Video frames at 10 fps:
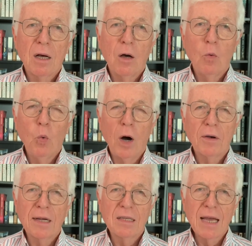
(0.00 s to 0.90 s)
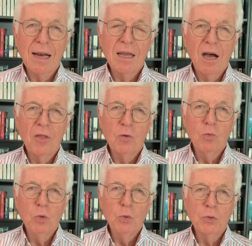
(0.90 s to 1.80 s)
what exactly are the
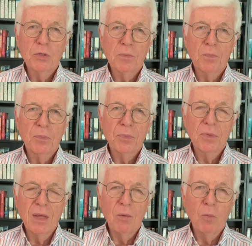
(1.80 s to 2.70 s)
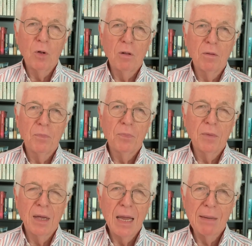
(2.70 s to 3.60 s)
rules that will
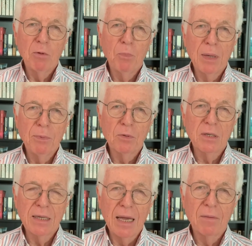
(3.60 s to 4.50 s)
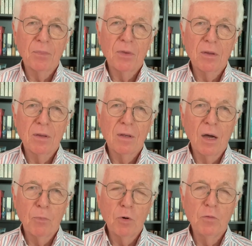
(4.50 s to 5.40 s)
enable people to get
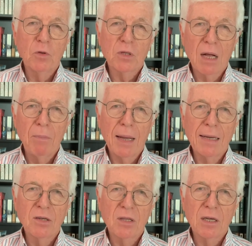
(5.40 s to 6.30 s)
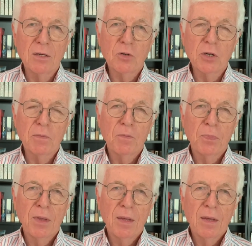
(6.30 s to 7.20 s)
approval to come back into the country.
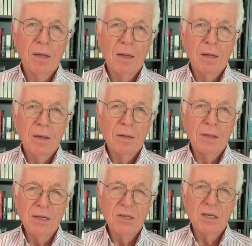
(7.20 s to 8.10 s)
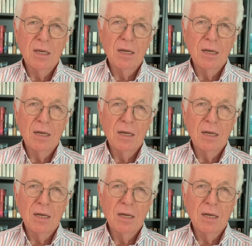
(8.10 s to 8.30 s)
This